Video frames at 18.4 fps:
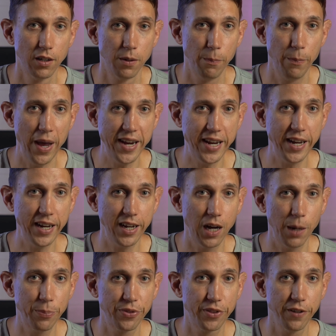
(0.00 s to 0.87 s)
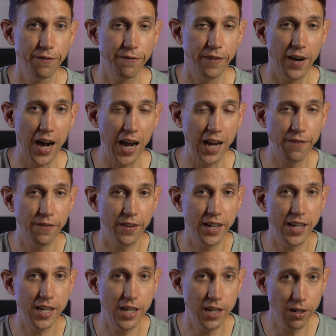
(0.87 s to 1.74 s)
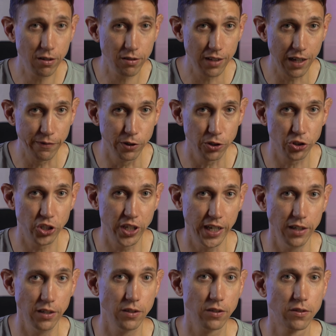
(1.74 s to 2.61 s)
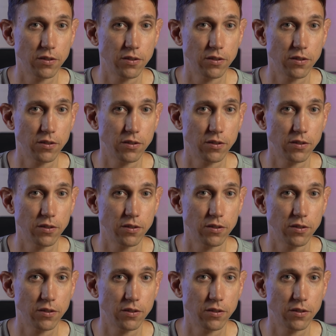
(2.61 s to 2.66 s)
making up the 5 ear level channels.